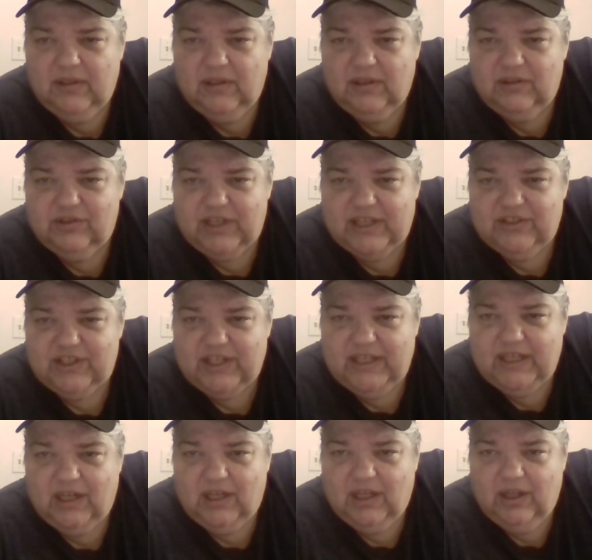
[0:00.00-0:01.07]
Jane,
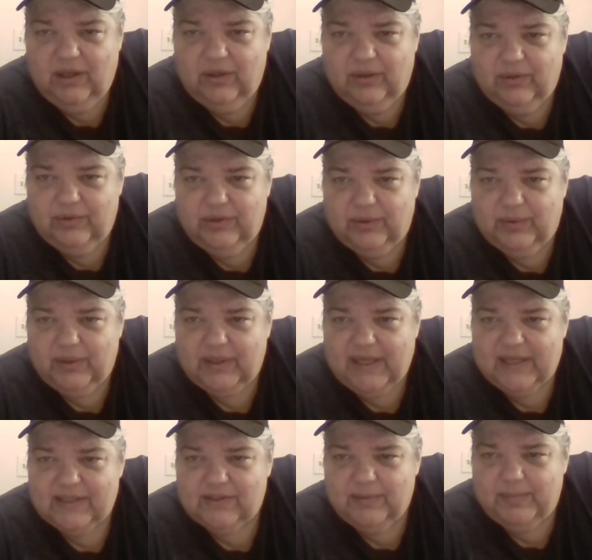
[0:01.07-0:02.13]
hello. Your work
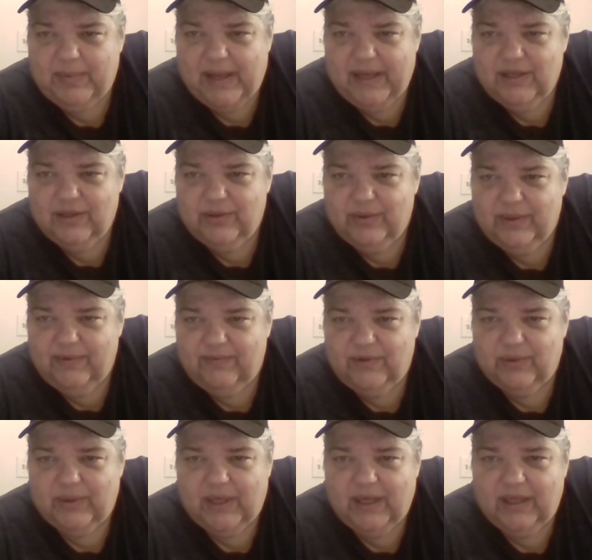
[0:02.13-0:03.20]
has to pay you if you
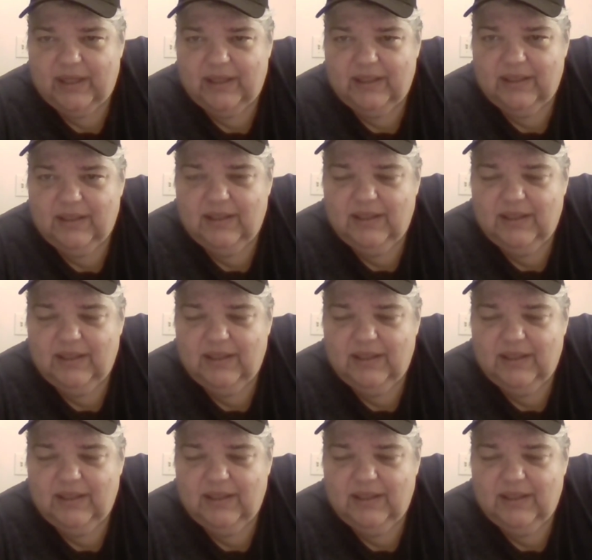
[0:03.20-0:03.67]
get it.